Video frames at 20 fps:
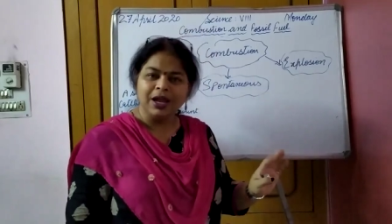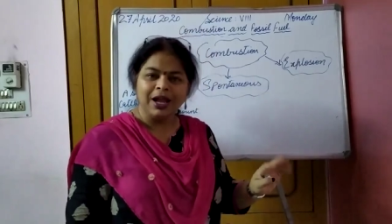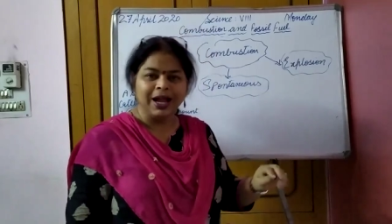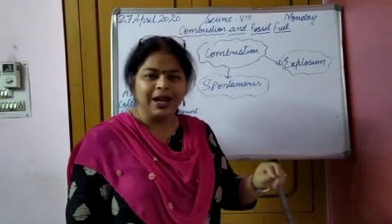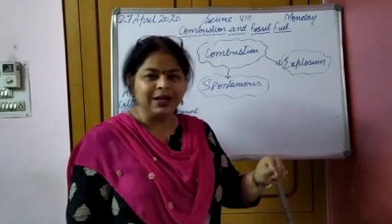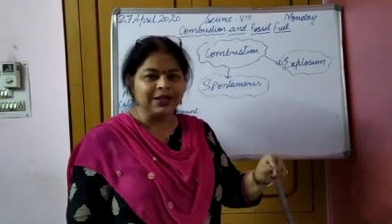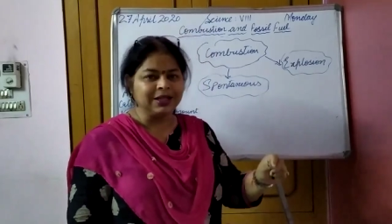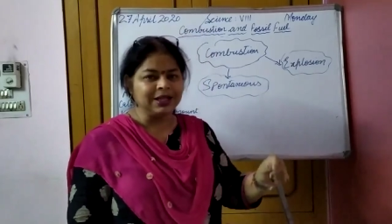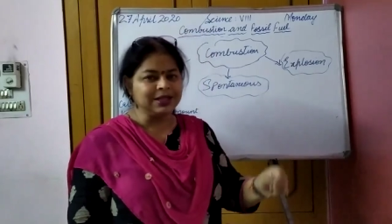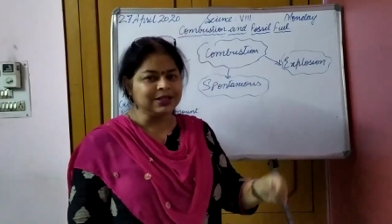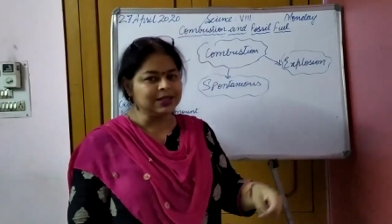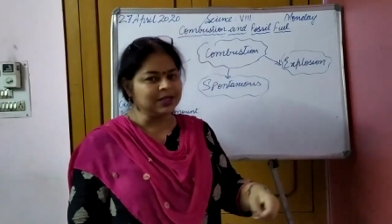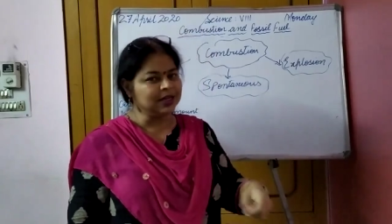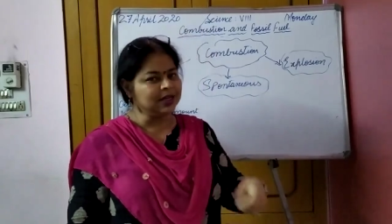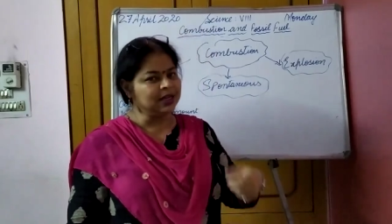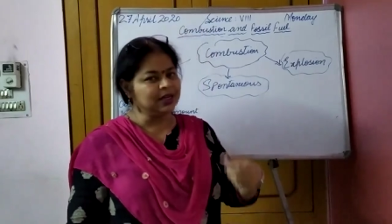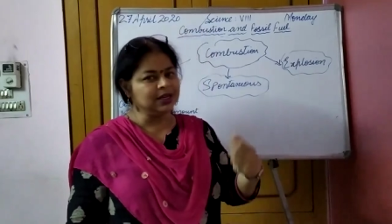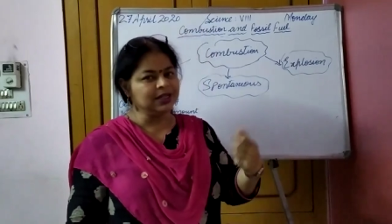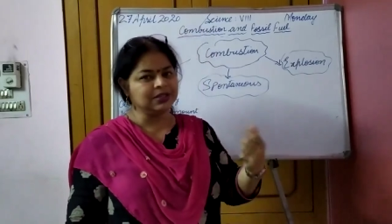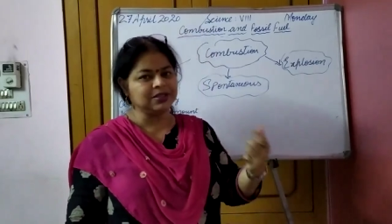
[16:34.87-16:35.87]
and they
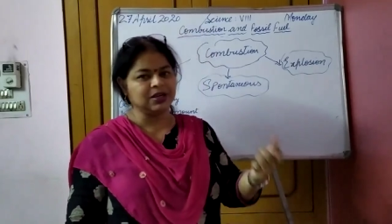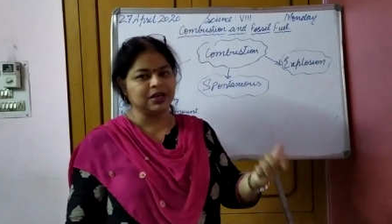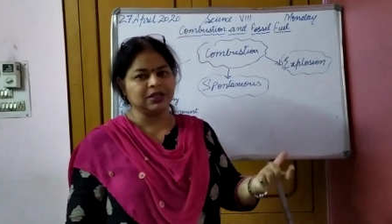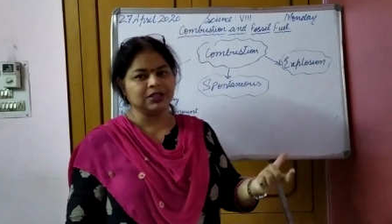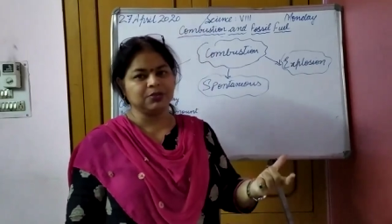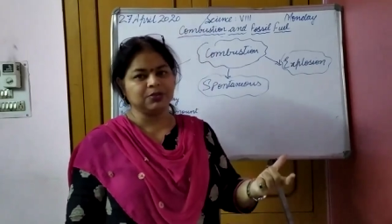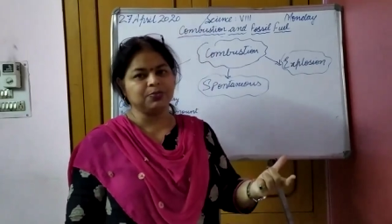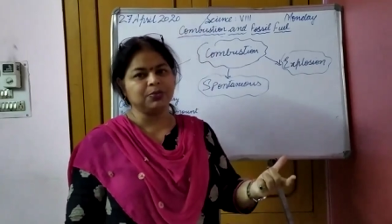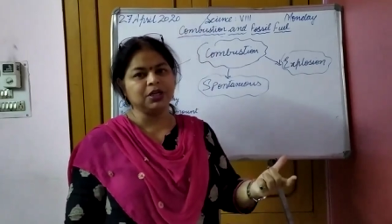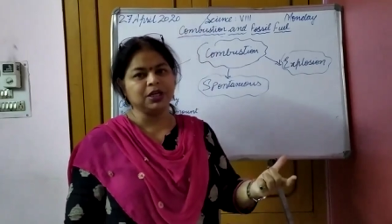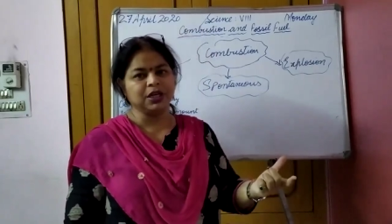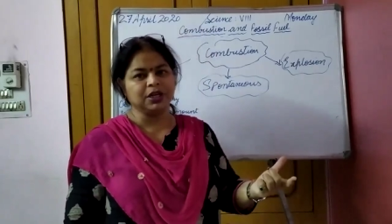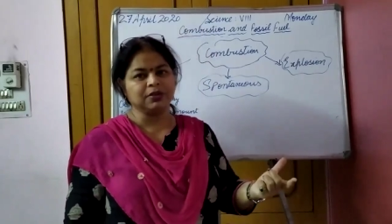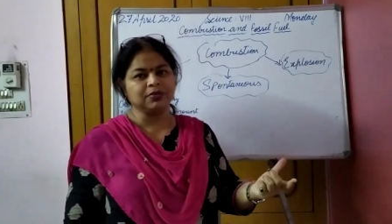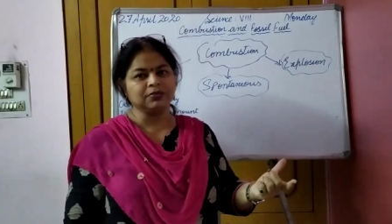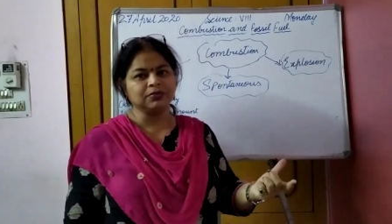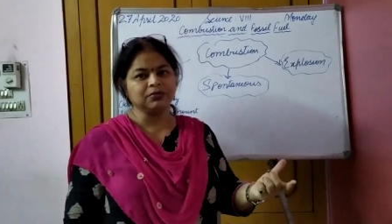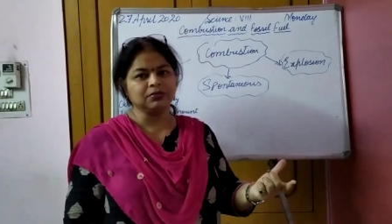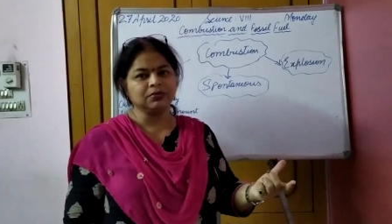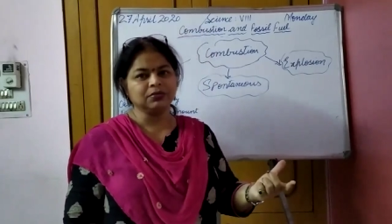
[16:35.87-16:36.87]
suddenly starts burning.
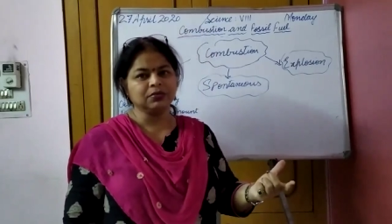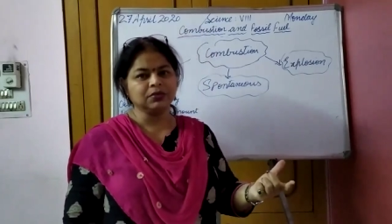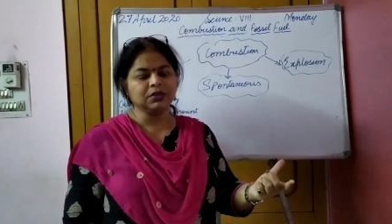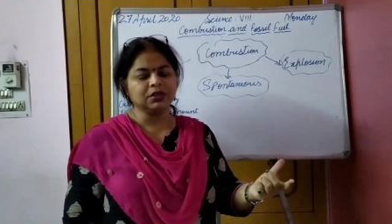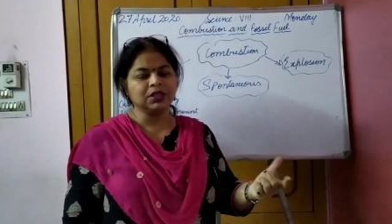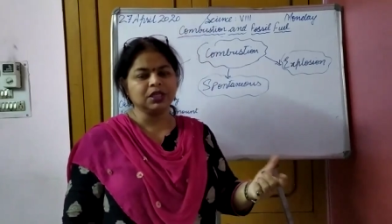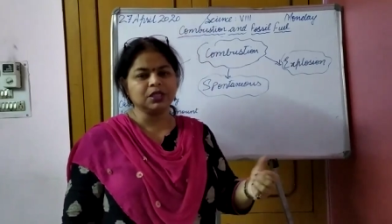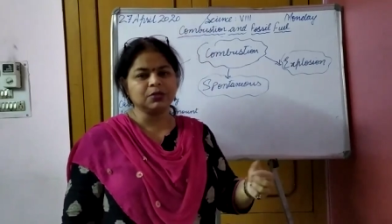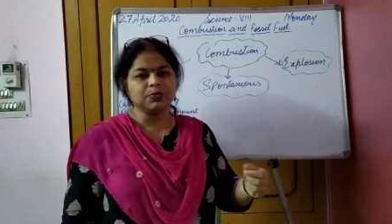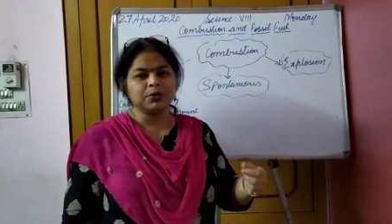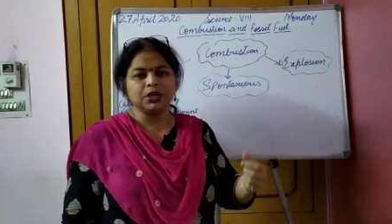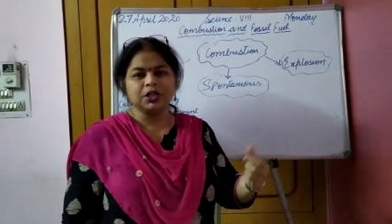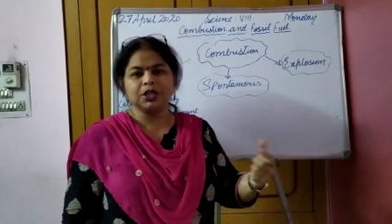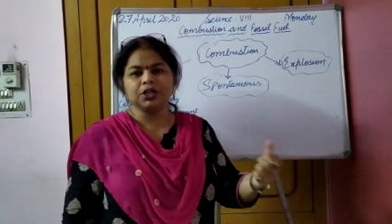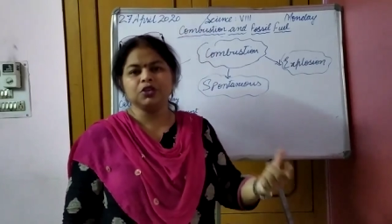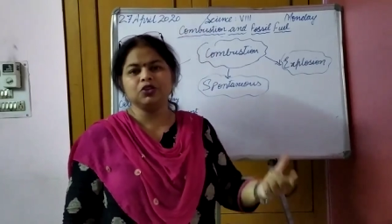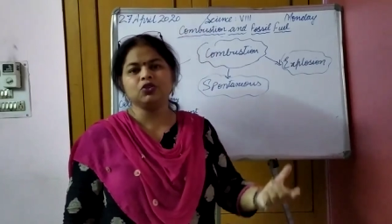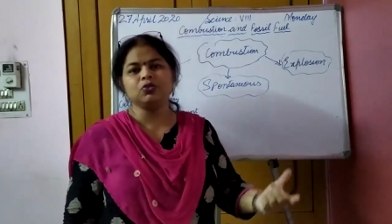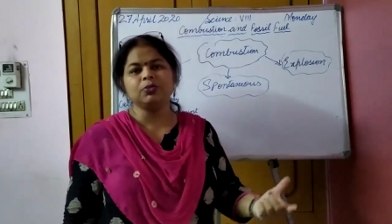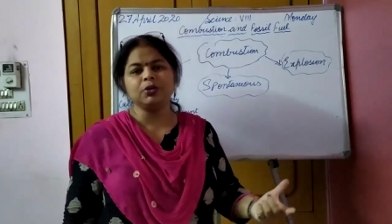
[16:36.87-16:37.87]
They spurt
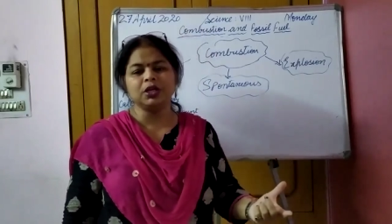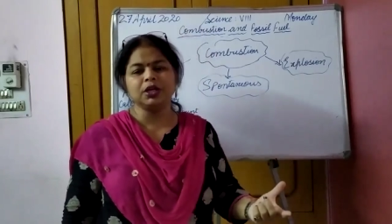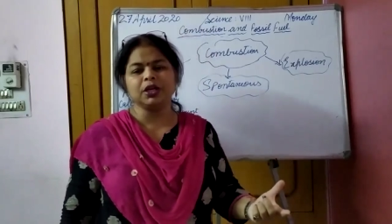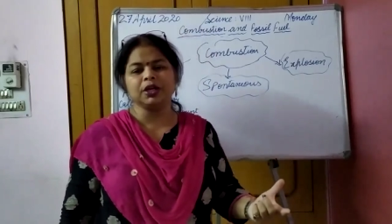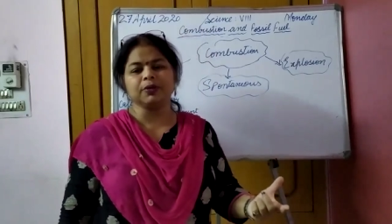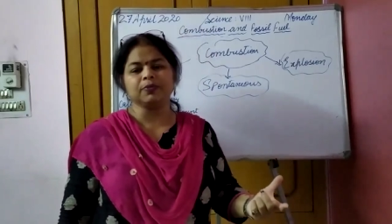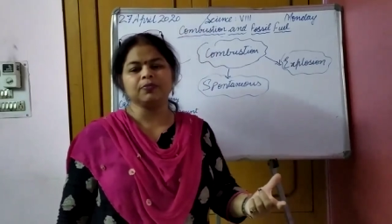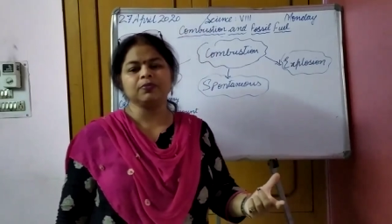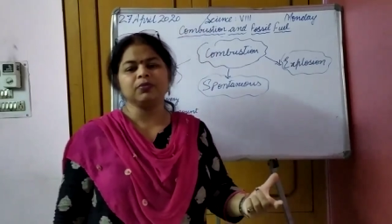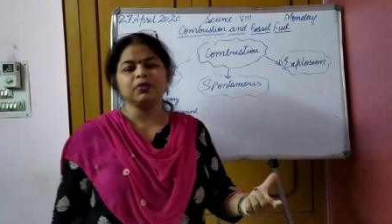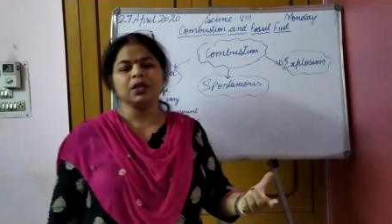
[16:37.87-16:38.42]
into burning.